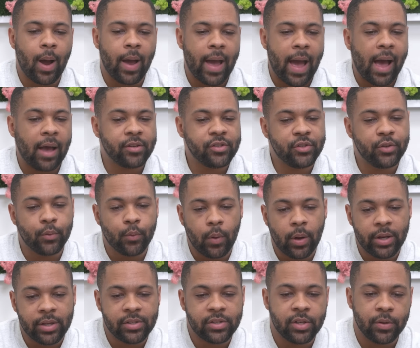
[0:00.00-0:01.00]
why I asked you
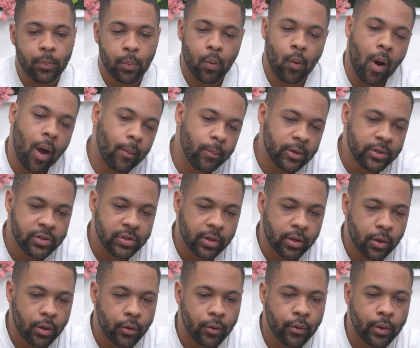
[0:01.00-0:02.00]
what is he
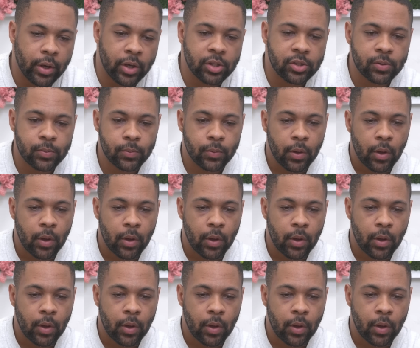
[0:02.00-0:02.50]
promising you is,